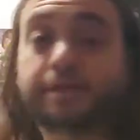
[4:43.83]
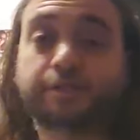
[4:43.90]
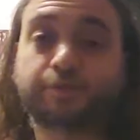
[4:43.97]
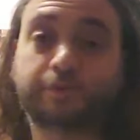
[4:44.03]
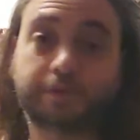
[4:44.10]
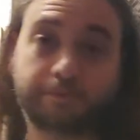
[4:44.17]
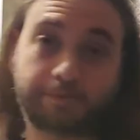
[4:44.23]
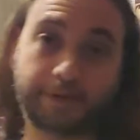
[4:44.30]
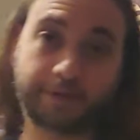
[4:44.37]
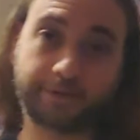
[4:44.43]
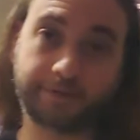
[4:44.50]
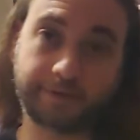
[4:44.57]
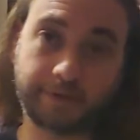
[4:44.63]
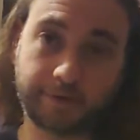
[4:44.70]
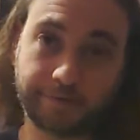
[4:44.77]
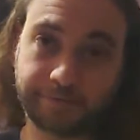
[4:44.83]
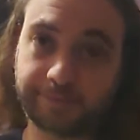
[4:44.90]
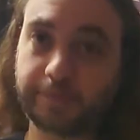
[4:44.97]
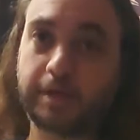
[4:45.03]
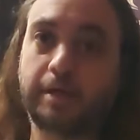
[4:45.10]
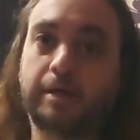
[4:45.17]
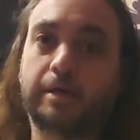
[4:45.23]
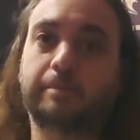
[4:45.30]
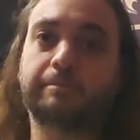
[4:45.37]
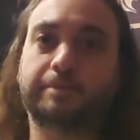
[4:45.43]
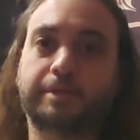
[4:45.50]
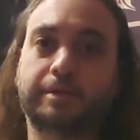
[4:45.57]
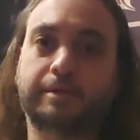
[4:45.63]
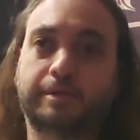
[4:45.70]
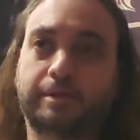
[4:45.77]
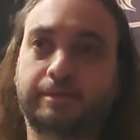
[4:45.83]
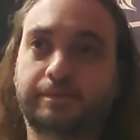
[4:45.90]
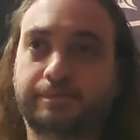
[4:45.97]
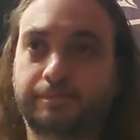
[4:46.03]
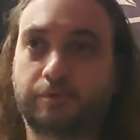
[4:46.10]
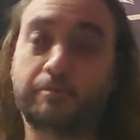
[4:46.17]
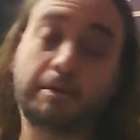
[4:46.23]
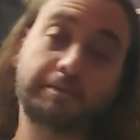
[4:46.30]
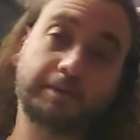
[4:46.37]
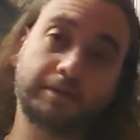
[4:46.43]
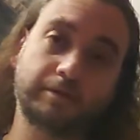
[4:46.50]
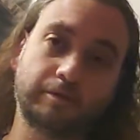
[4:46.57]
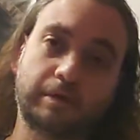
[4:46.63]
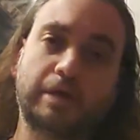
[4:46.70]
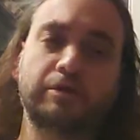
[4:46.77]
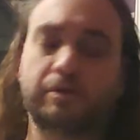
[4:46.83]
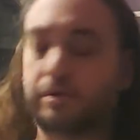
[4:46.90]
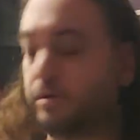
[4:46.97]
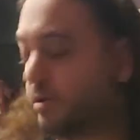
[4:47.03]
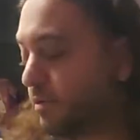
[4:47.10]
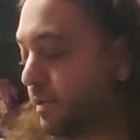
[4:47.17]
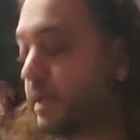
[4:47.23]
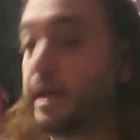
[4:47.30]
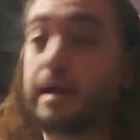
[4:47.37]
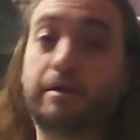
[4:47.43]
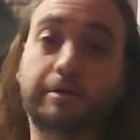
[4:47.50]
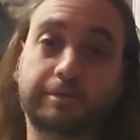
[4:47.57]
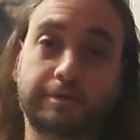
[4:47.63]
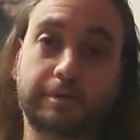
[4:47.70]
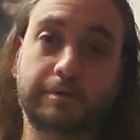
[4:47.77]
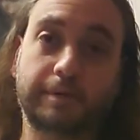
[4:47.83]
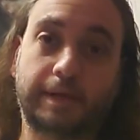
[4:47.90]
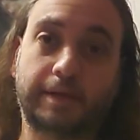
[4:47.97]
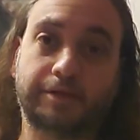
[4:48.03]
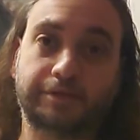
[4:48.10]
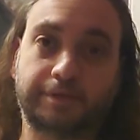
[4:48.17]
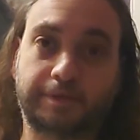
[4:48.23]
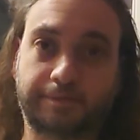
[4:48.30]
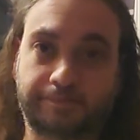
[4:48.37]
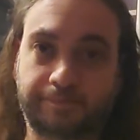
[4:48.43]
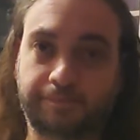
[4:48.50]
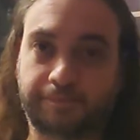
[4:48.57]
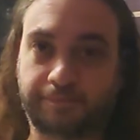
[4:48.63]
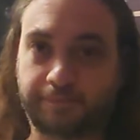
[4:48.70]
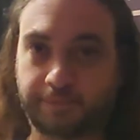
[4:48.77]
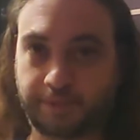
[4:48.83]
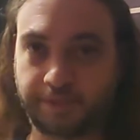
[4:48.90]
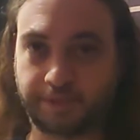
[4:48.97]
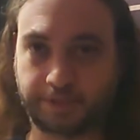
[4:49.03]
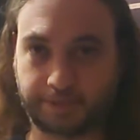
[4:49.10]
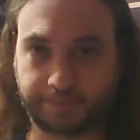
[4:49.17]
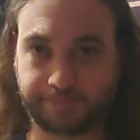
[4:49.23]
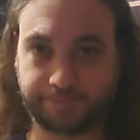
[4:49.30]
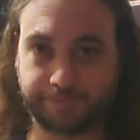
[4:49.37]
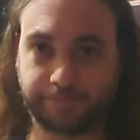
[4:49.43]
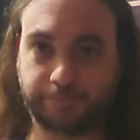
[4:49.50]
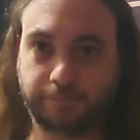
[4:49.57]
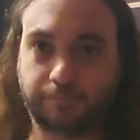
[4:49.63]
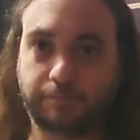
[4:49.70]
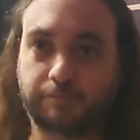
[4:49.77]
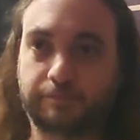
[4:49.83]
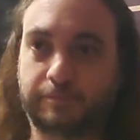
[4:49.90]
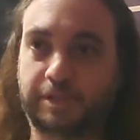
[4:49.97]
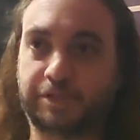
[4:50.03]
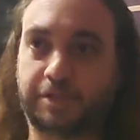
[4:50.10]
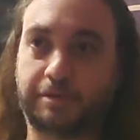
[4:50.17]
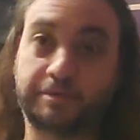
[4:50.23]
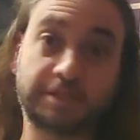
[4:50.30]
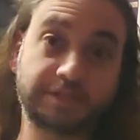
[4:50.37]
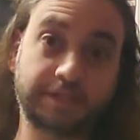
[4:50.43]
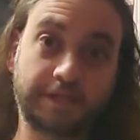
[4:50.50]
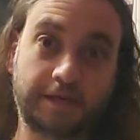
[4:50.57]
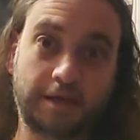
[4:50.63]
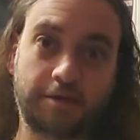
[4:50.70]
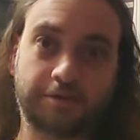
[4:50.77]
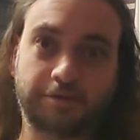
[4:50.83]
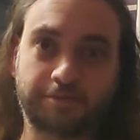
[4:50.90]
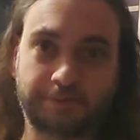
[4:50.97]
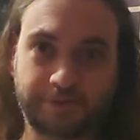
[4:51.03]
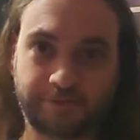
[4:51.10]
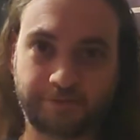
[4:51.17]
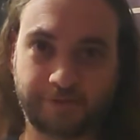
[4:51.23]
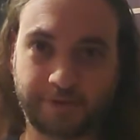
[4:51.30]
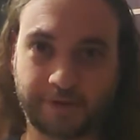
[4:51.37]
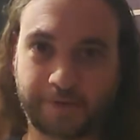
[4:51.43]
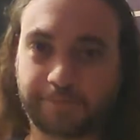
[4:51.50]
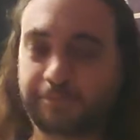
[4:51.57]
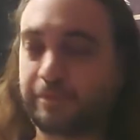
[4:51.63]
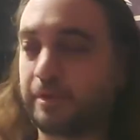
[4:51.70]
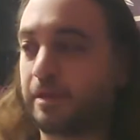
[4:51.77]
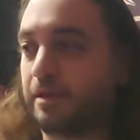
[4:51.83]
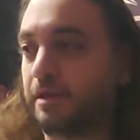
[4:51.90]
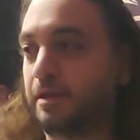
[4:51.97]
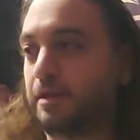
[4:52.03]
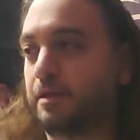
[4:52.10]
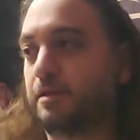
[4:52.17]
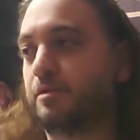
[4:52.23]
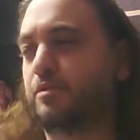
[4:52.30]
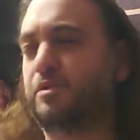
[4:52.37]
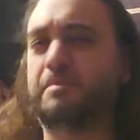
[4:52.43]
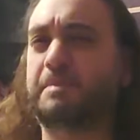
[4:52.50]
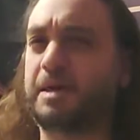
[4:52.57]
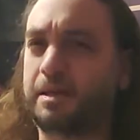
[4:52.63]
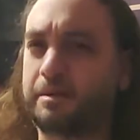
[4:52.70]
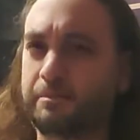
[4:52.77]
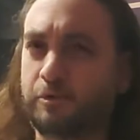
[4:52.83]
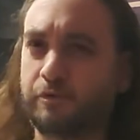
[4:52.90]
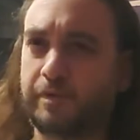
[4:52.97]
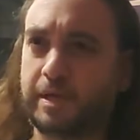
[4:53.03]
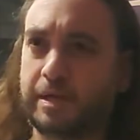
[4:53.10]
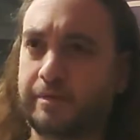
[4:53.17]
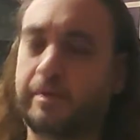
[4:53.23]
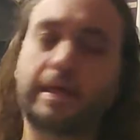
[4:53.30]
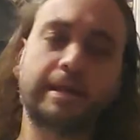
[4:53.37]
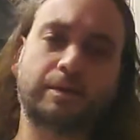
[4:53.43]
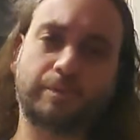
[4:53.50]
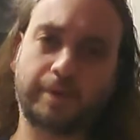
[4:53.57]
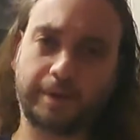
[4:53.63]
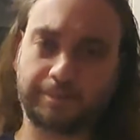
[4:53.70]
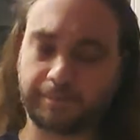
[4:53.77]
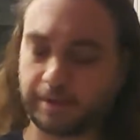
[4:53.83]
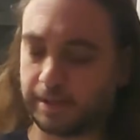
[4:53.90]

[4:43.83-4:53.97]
next one you probably don't know, or maybe you do. I know you know the character. Actually, he's actually a Disney character, believe it or not. Or they made a movie out of it. Anyway,